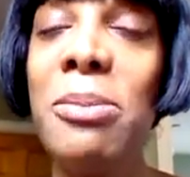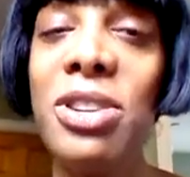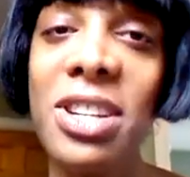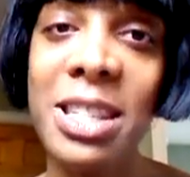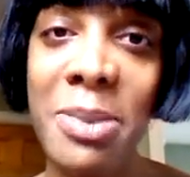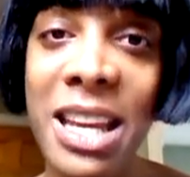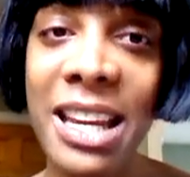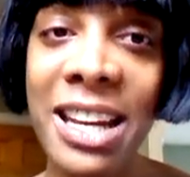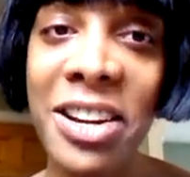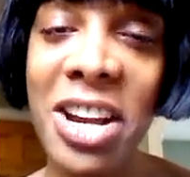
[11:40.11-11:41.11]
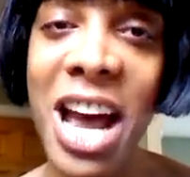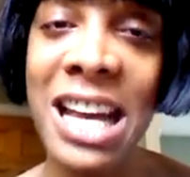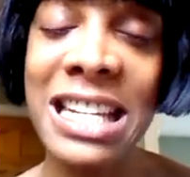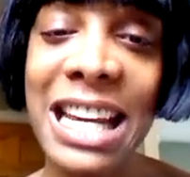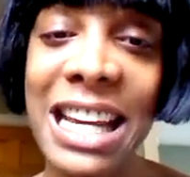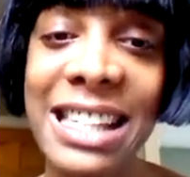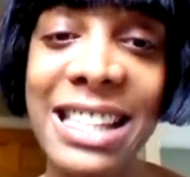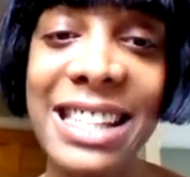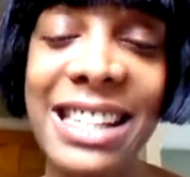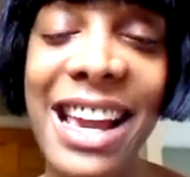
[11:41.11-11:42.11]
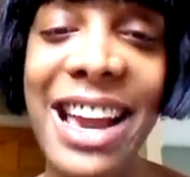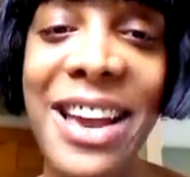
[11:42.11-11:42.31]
participating in our contest.